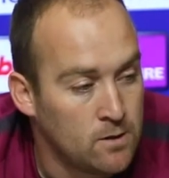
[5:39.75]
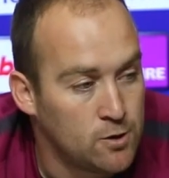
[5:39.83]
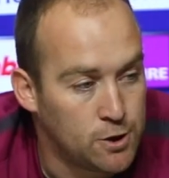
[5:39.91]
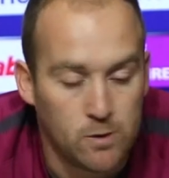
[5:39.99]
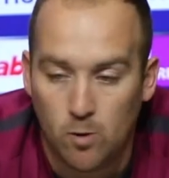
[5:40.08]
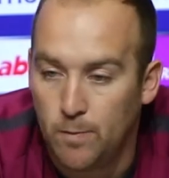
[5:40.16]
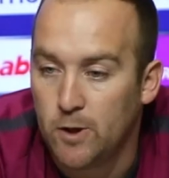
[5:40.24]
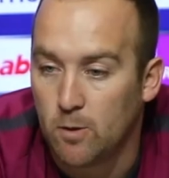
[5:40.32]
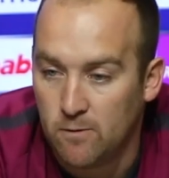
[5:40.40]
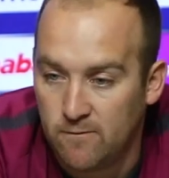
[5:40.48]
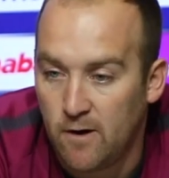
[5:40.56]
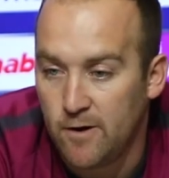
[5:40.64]
she will
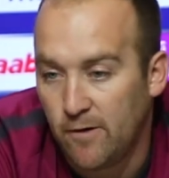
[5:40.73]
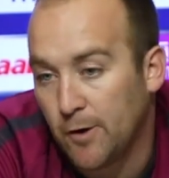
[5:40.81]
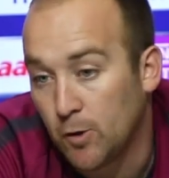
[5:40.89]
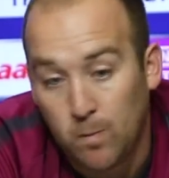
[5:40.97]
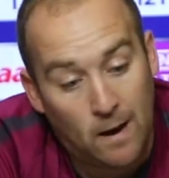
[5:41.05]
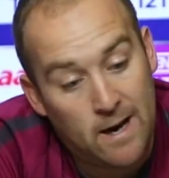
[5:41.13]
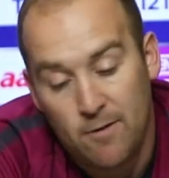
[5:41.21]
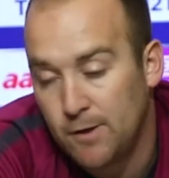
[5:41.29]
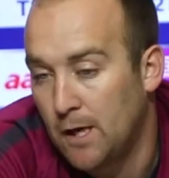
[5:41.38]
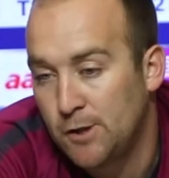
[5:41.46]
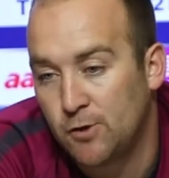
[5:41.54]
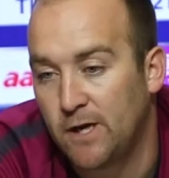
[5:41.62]
become a very, very good
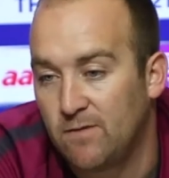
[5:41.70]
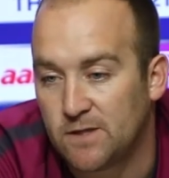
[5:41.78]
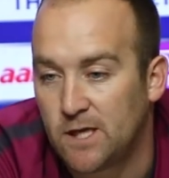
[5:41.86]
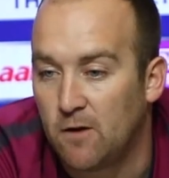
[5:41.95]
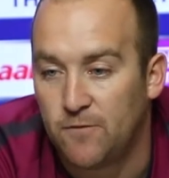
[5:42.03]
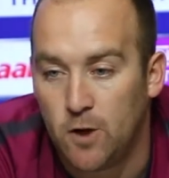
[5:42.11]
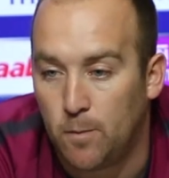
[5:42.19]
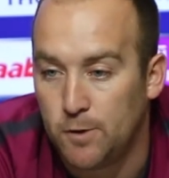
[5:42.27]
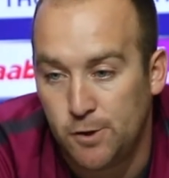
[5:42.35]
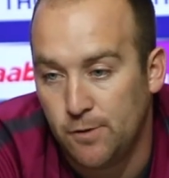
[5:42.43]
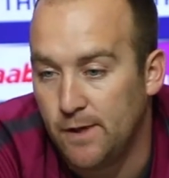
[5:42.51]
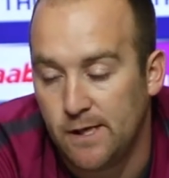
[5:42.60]
player, and she'll give herself the
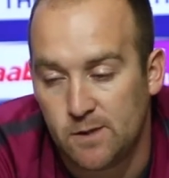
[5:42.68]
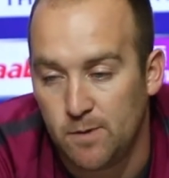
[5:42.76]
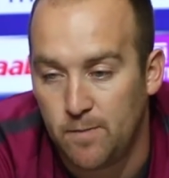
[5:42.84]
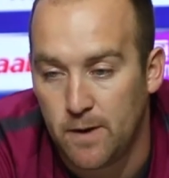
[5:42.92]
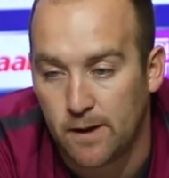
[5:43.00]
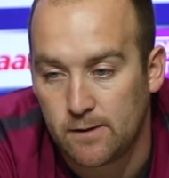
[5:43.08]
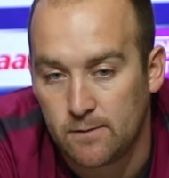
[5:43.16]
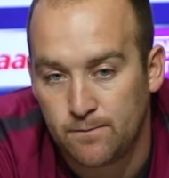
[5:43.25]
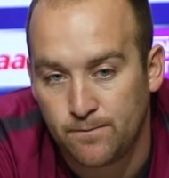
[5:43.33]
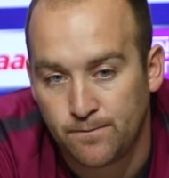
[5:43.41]
opportunity to be picked.